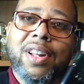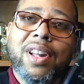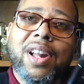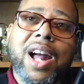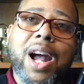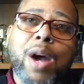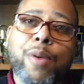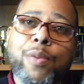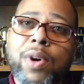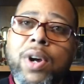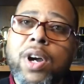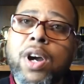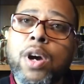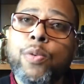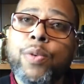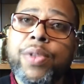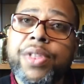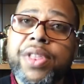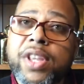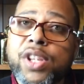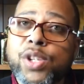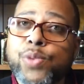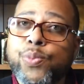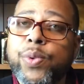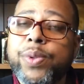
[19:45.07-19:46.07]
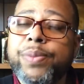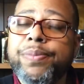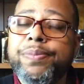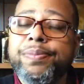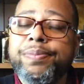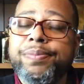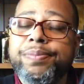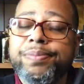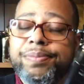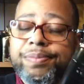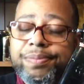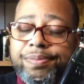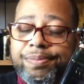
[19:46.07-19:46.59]
I would go with this one.
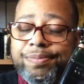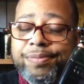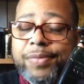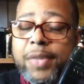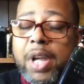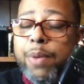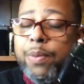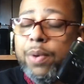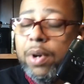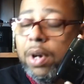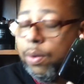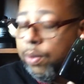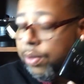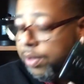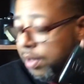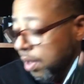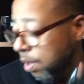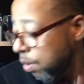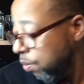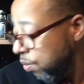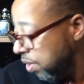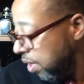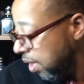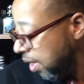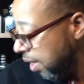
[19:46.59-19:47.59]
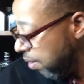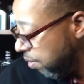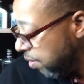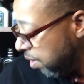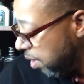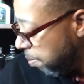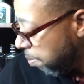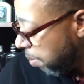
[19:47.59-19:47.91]
I would go with the Gucci Guilty